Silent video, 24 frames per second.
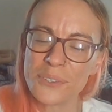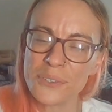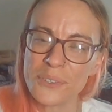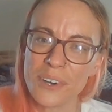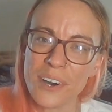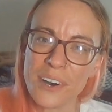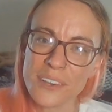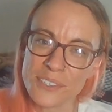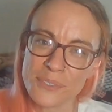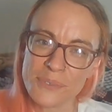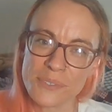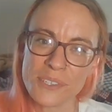who
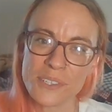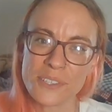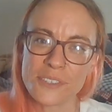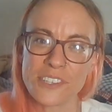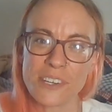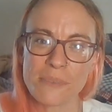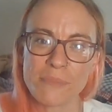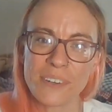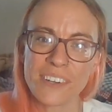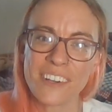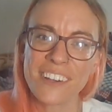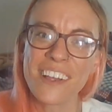also was a
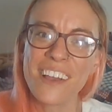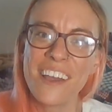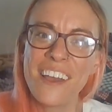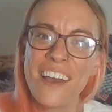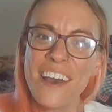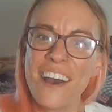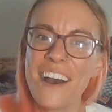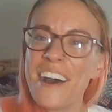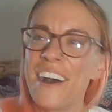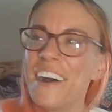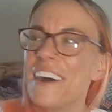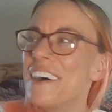stripper,
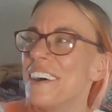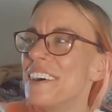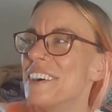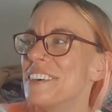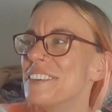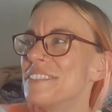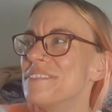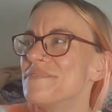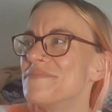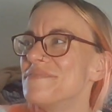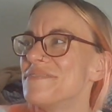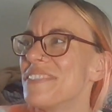
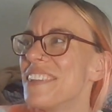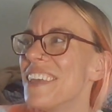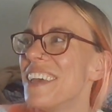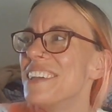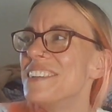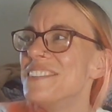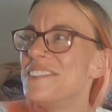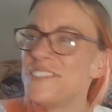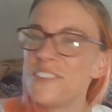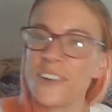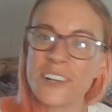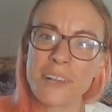
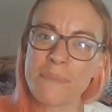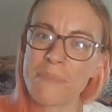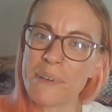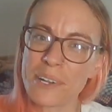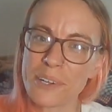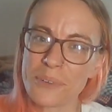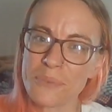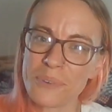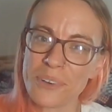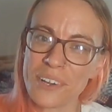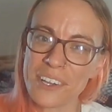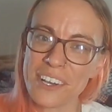and showed up at
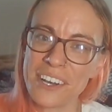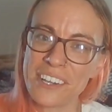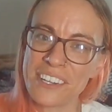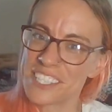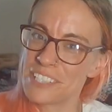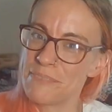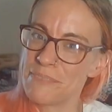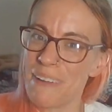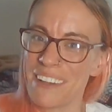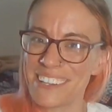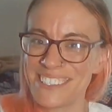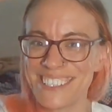her work
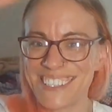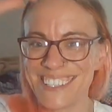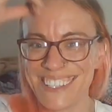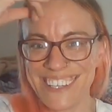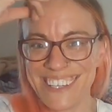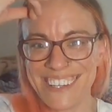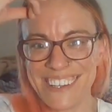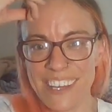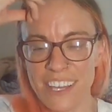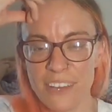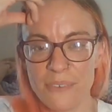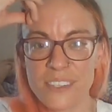
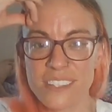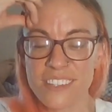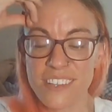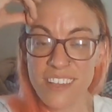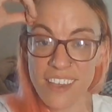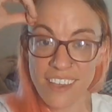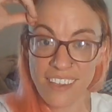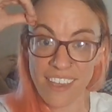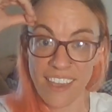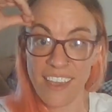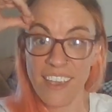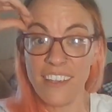unexpectedly and was
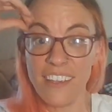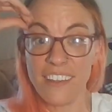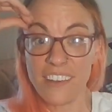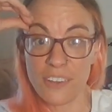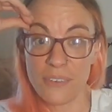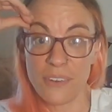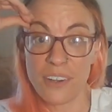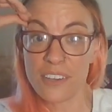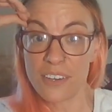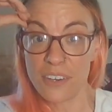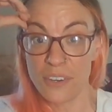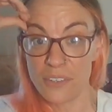like, "Hey, do you
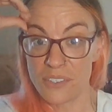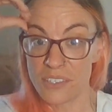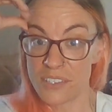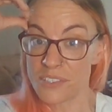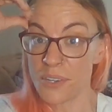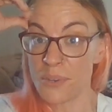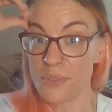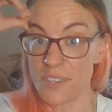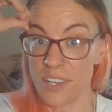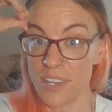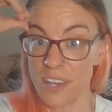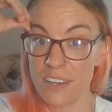want to go to this
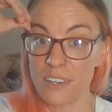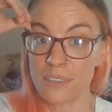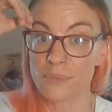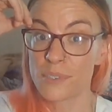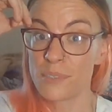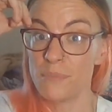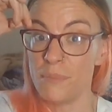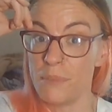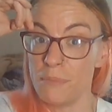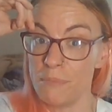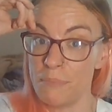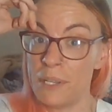hotel
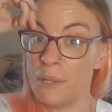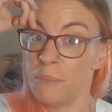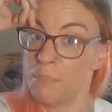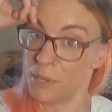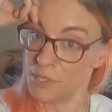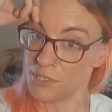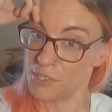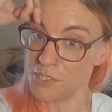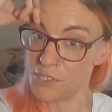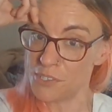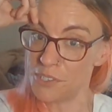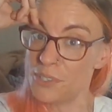room and meet a
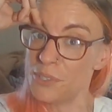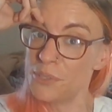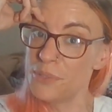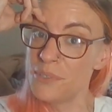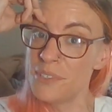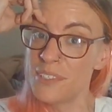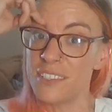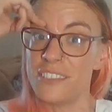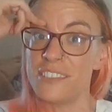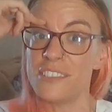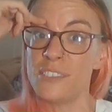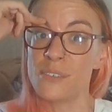bunch of
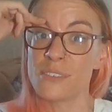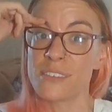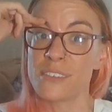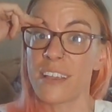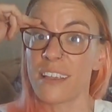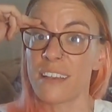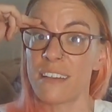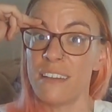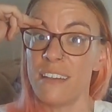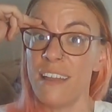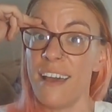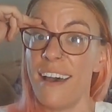dudes?" And she was
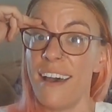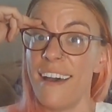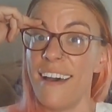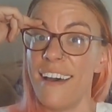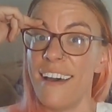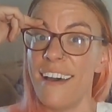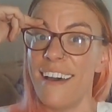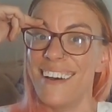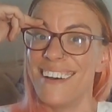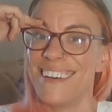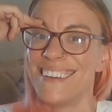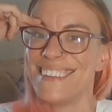like,
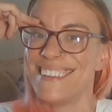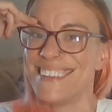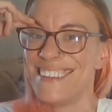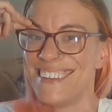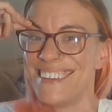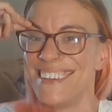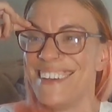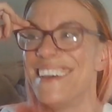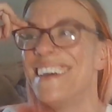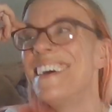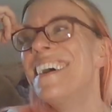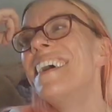"Nah."
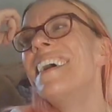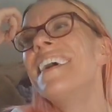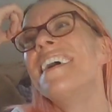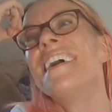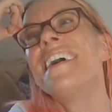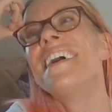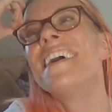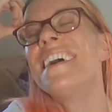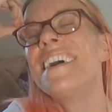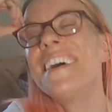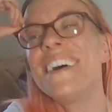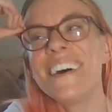
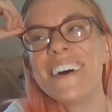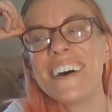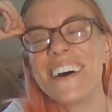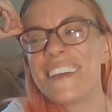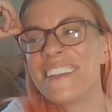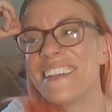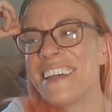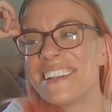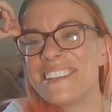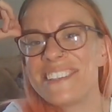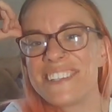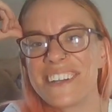
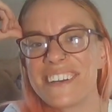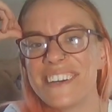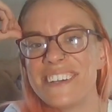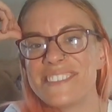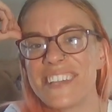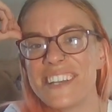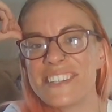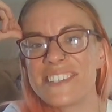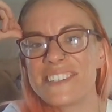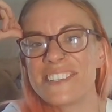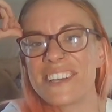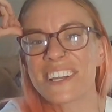
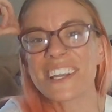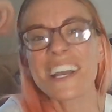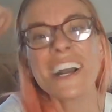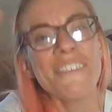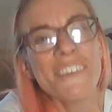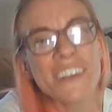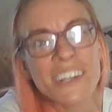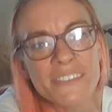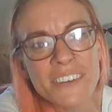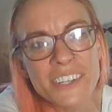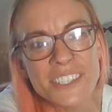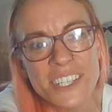Sterilization tech. I
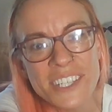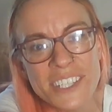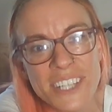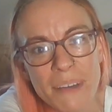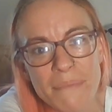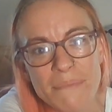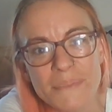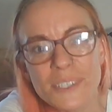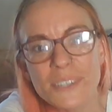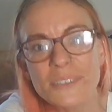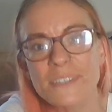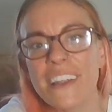wonder what she's
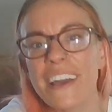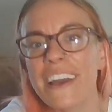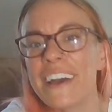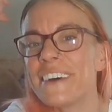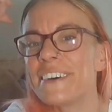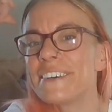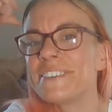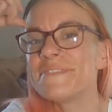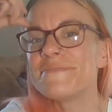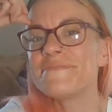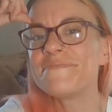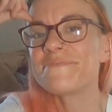up to
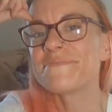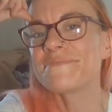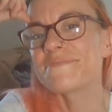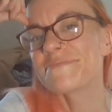now.